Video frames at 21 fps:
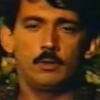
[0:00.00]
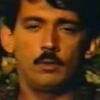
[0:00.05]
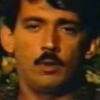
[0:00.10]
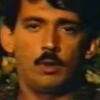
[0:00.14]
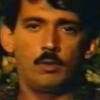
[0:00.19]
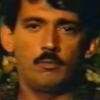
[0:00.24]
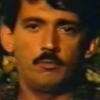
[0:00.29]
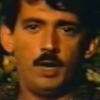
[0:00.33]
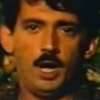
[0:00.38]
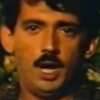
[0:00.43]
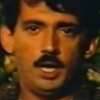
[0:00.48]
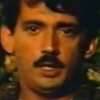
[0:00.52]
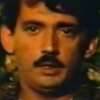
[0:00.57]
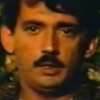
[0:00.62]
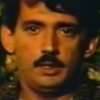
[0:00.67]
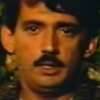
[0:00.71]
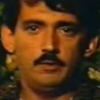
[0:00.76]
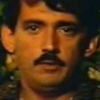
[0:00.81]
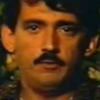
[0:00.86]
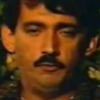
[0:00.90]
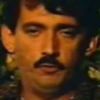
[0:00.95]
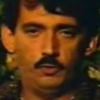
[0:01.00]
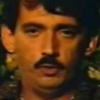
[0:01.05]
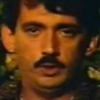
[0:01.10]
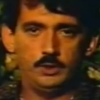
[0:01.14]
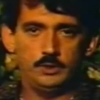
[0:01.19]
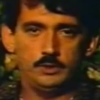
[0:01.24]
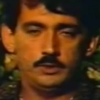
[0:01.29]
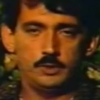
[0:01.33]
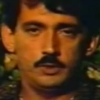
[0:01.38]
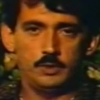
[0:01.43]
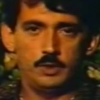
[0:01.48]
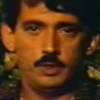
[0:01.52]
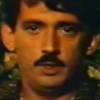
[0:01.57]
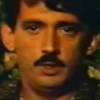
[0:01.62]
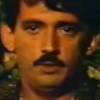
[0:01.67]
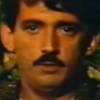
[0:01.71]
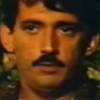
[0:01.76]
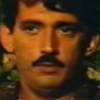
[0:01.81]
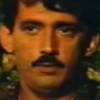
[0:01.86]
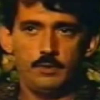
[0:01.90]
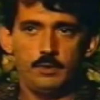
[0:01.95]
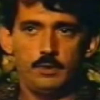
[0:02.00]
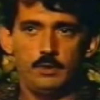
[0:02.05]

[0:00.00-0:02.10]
or rock falling to Earth